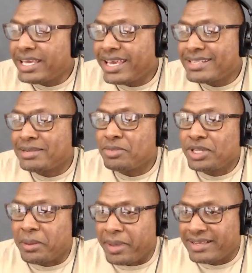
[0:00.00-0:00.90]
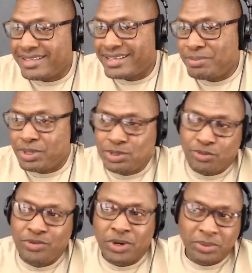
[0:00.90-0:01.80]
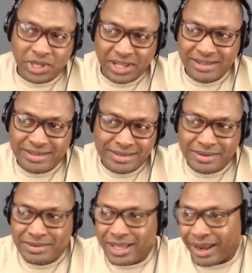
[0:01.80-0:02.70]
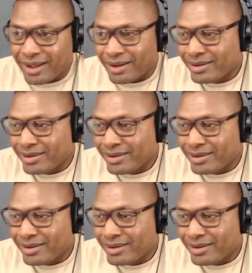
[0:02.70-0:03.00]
get someone that makes that special formula to, you know,